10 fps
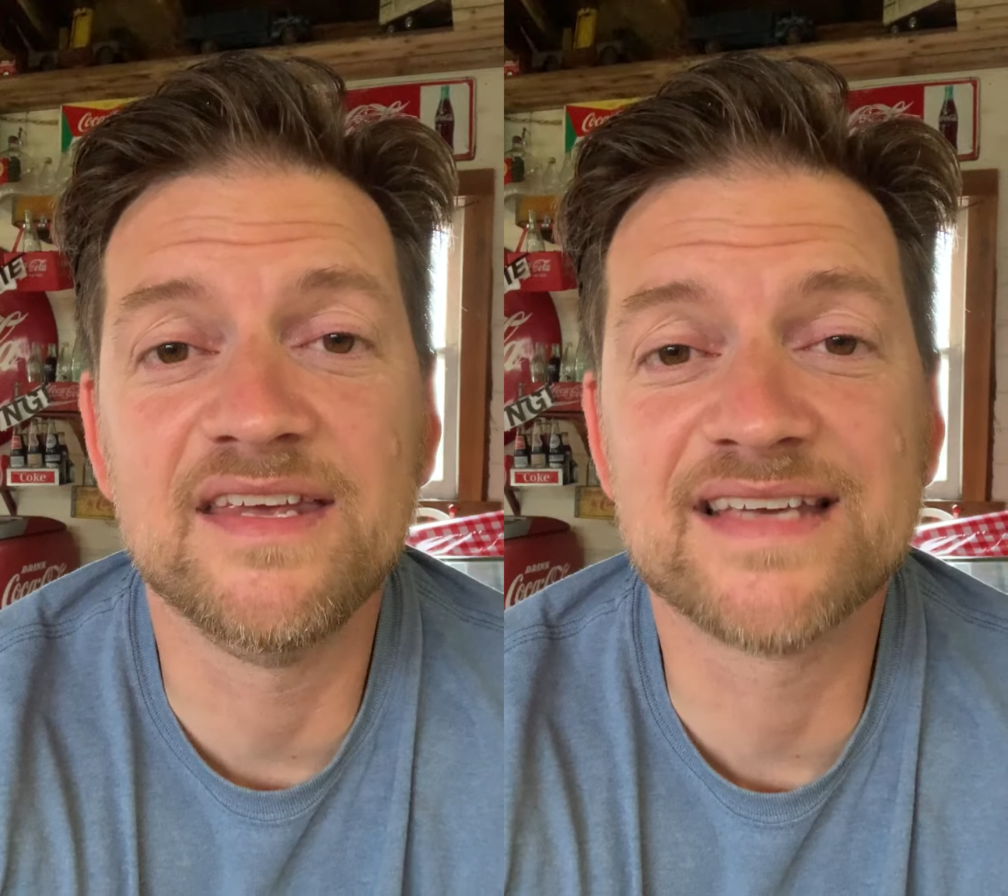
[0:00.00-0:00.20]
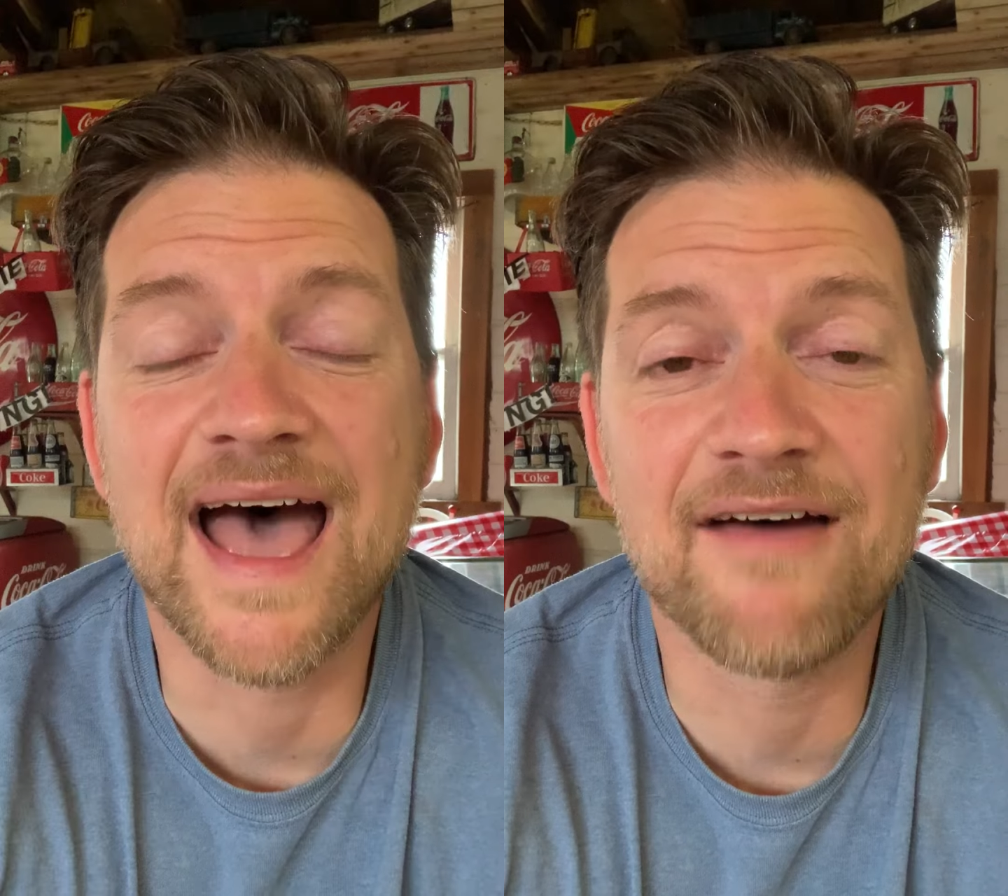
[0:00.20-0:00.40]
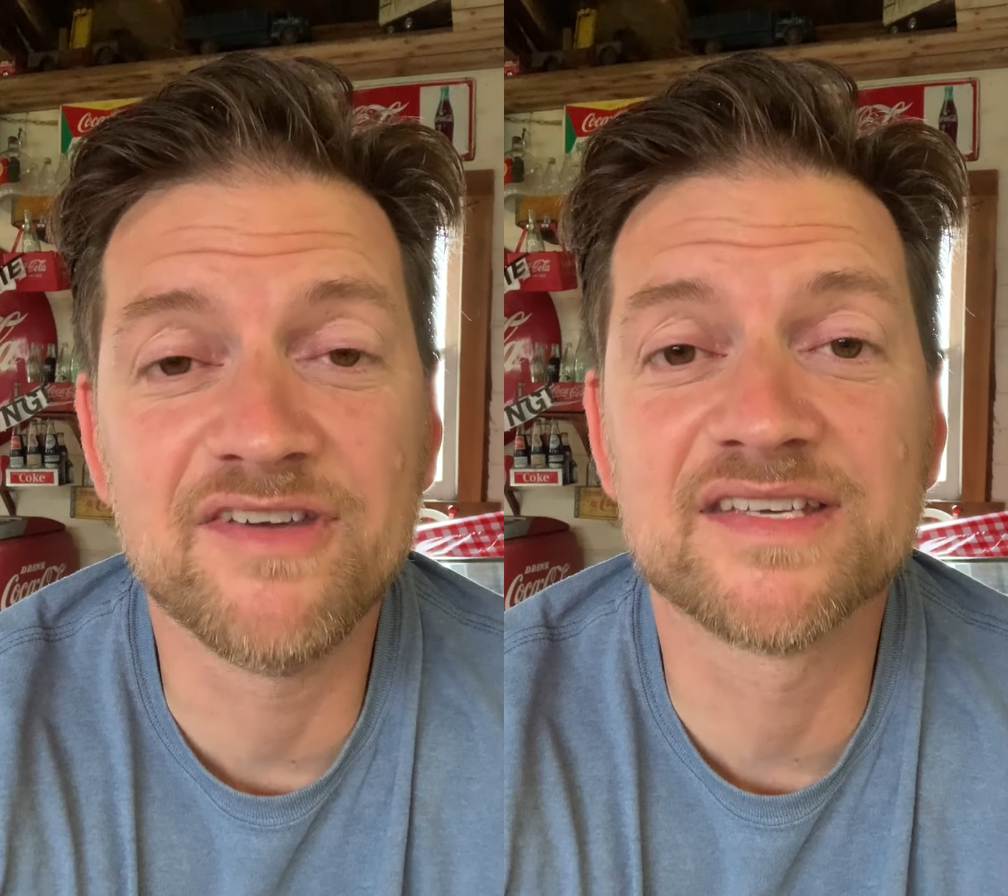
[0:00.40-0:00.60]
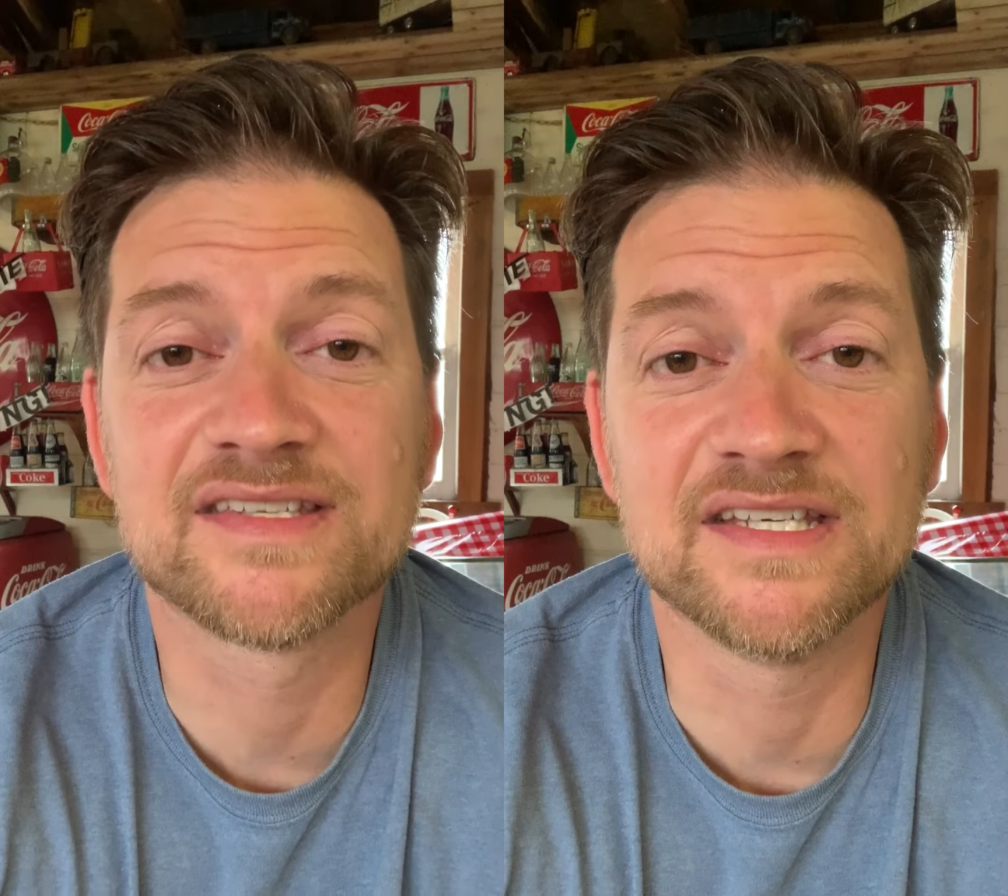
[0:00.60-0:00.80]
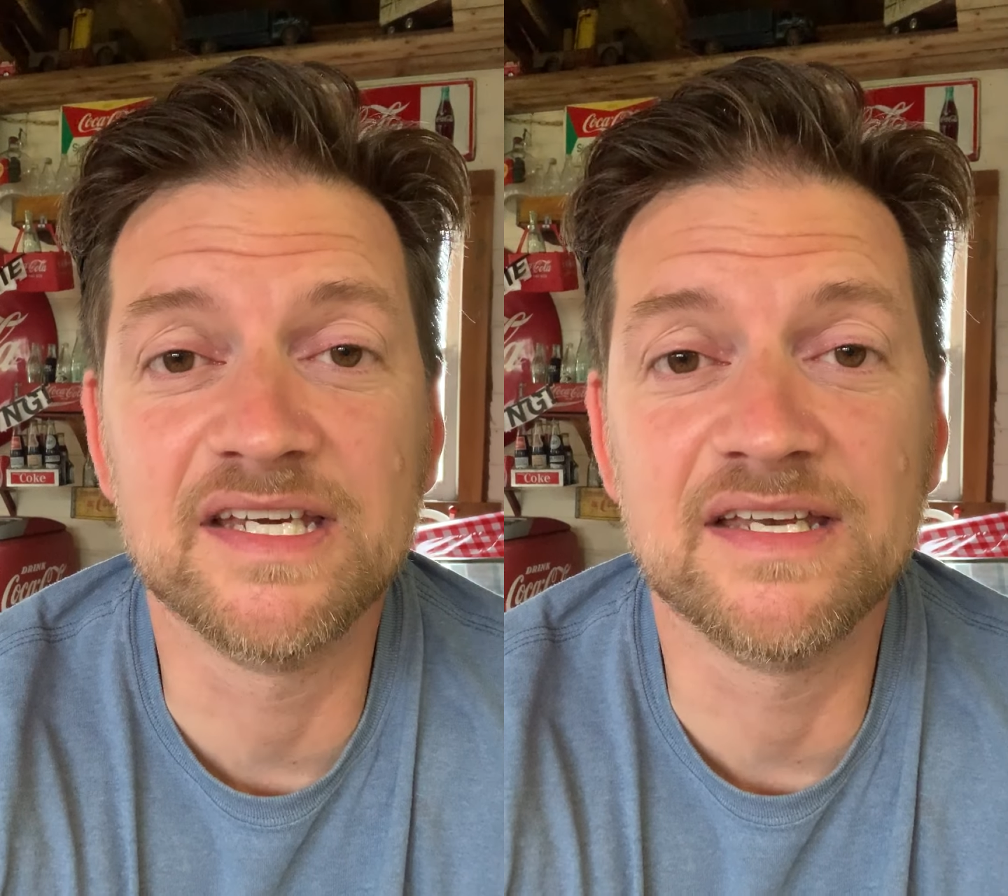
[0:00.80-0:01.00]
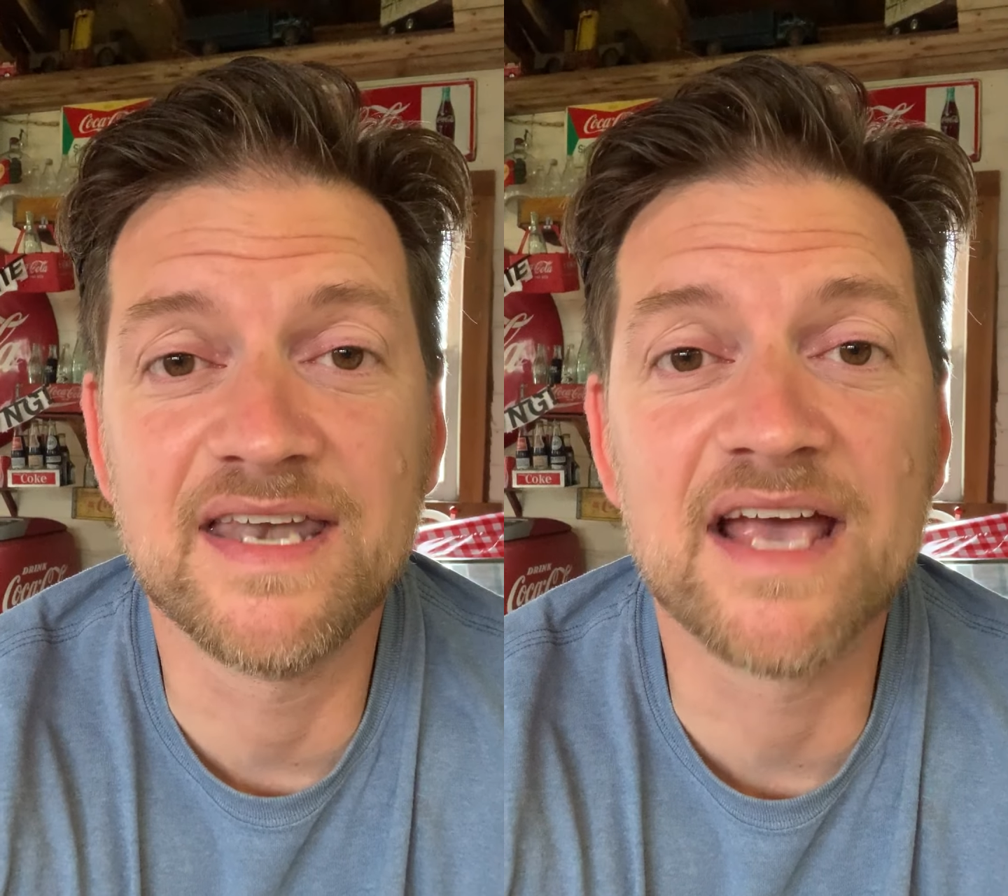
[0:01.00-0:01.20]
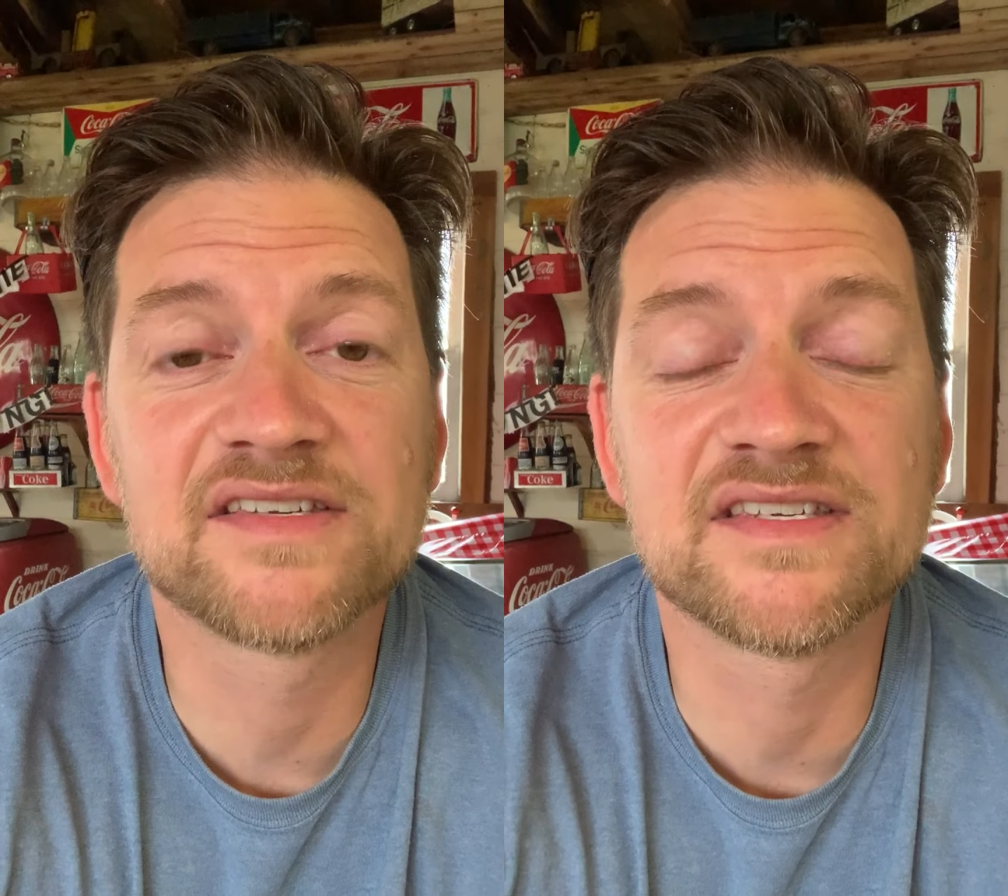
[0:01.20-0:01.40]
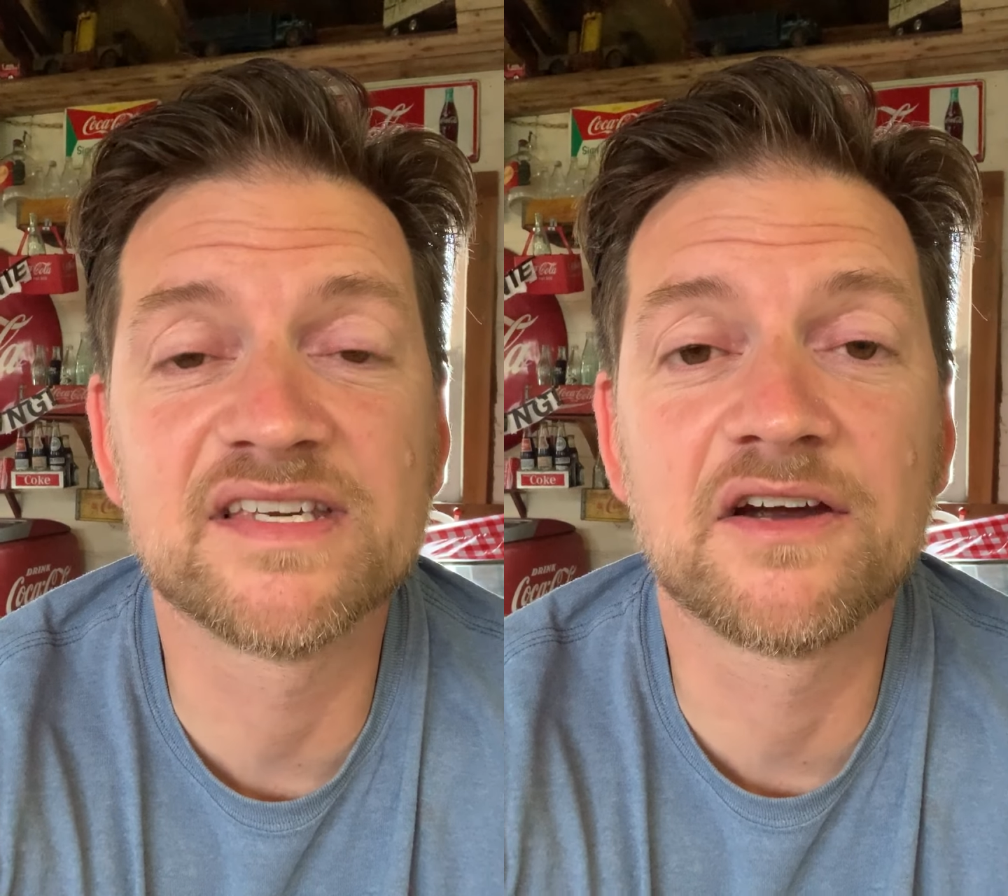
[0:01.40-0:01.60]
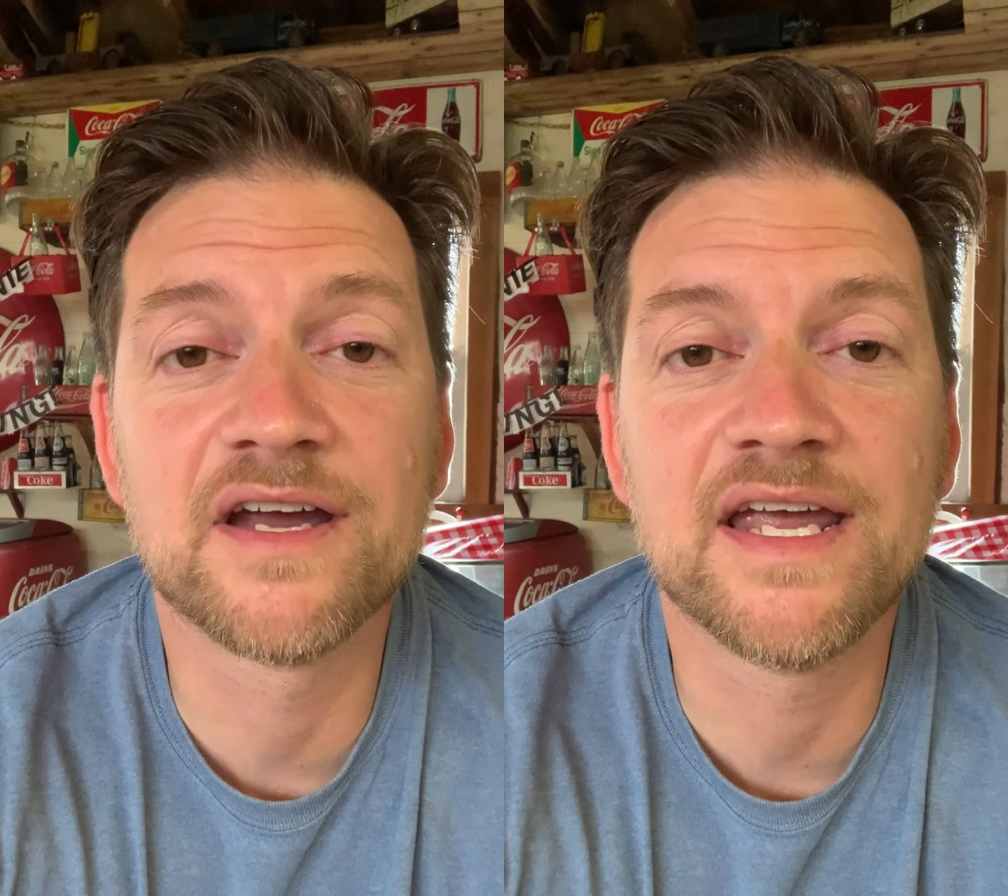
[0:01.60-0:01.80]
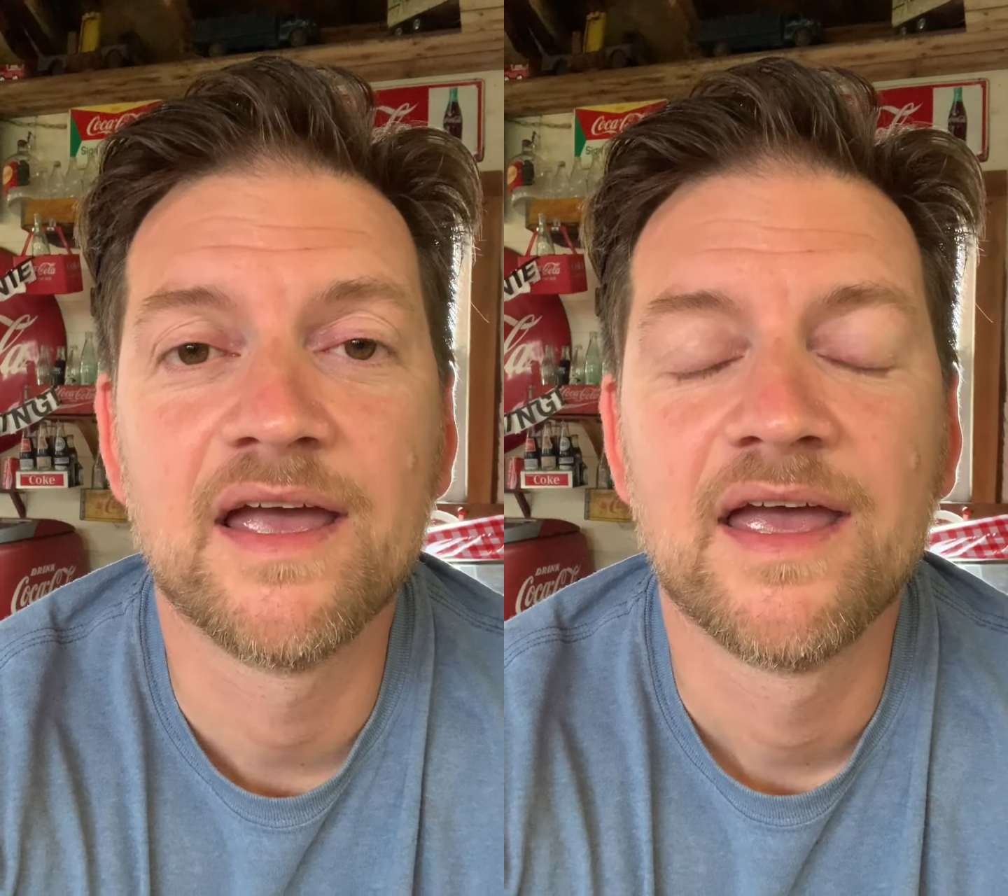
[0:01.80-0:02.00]
is obviously
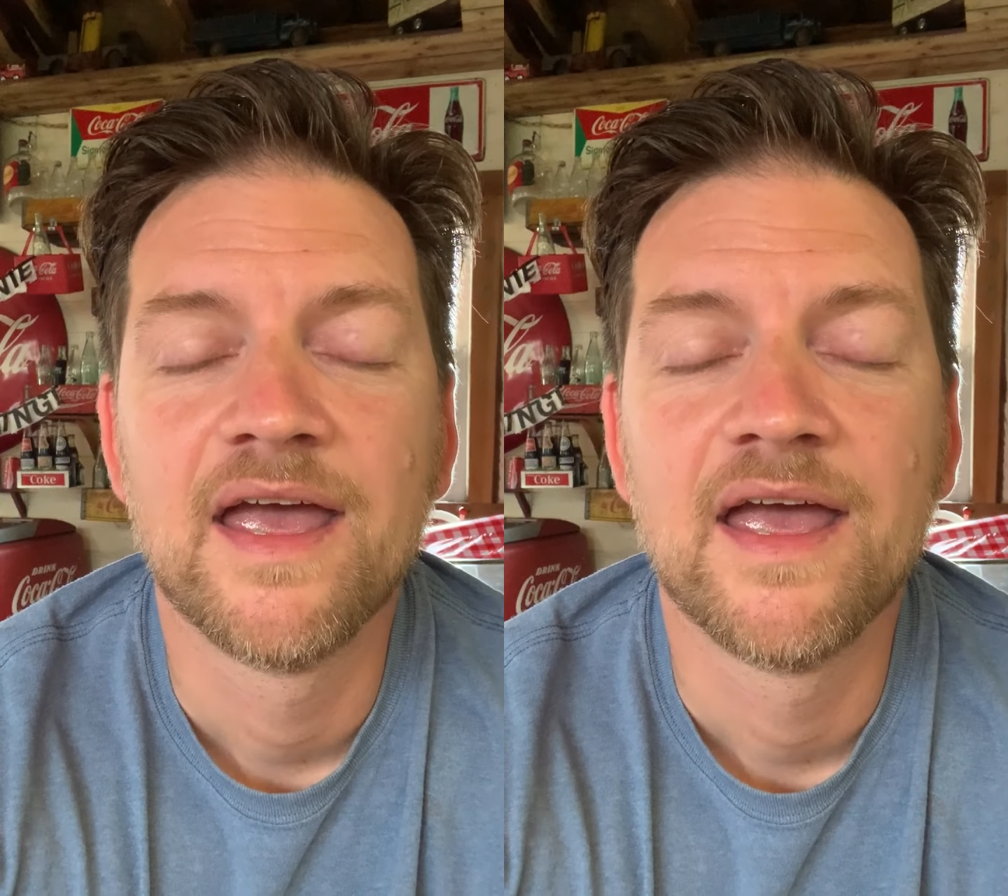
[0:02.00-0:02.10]
necessary.